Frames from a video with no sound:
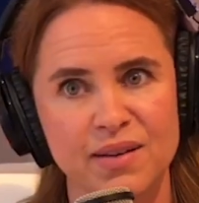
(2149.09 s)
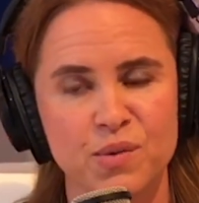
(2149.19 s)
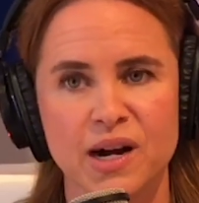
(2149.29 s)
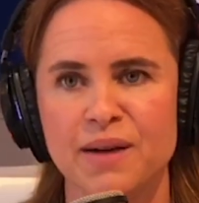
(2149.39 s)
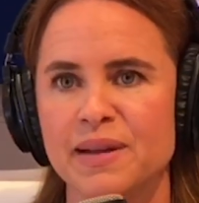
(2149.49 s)
and
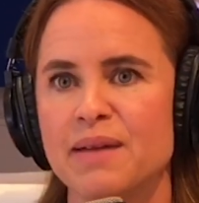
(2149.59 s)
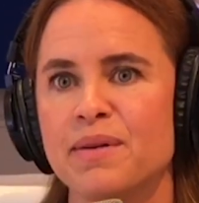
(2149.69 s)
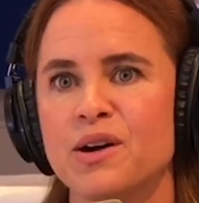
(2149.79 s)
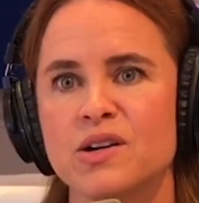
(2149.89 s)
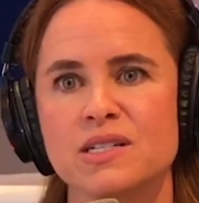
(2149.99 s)
we're coming up
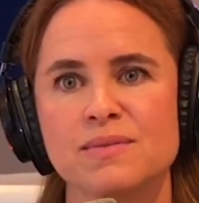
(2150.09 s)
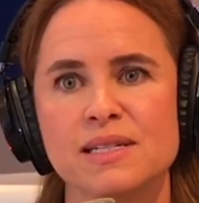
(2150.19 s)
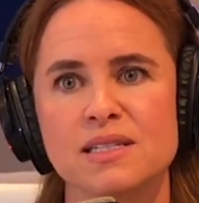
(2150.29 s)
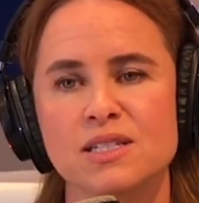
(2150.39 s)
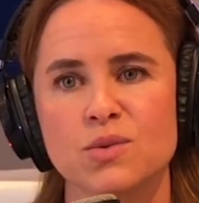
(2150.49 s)
on
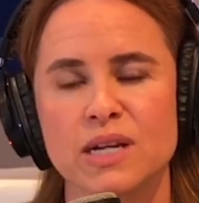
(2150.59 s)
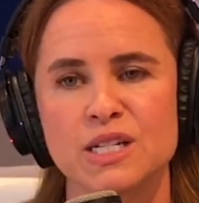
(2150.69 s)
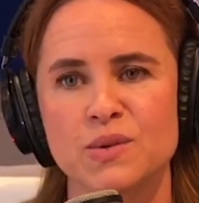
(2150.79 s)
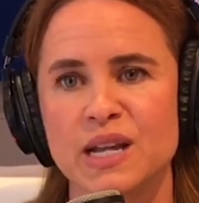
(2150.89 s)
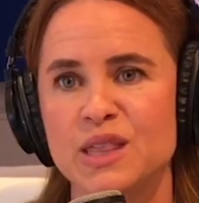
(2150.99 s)
Christmas
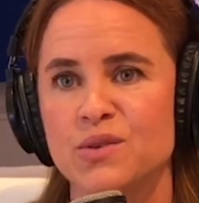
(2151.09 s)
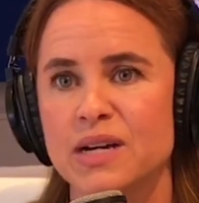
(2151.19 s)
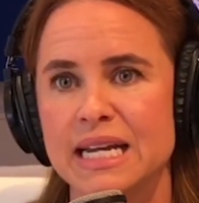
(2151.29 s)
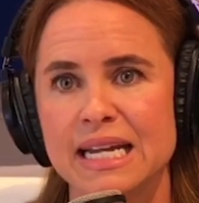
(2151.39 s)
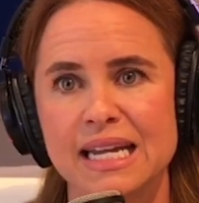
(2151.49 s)

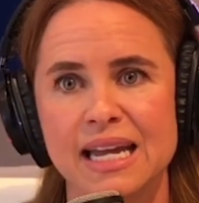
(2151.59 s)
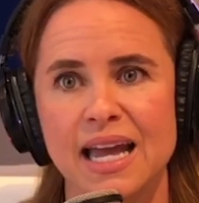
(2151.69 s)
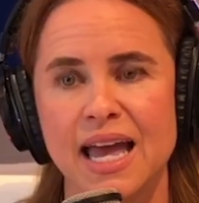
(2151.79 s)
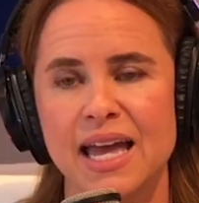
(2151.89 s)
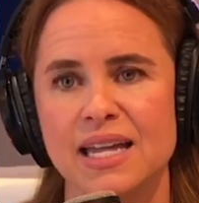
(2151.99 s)
2023,
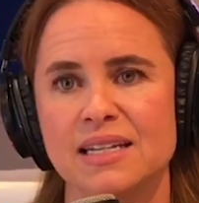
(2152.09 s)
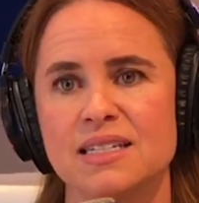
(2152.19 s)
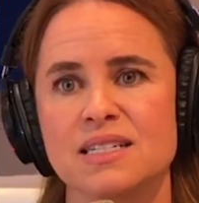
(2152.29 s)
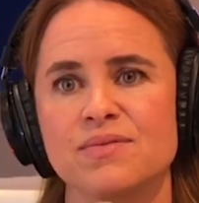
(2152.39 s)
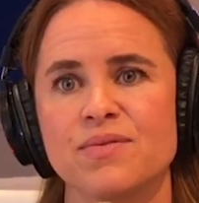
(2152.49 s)
and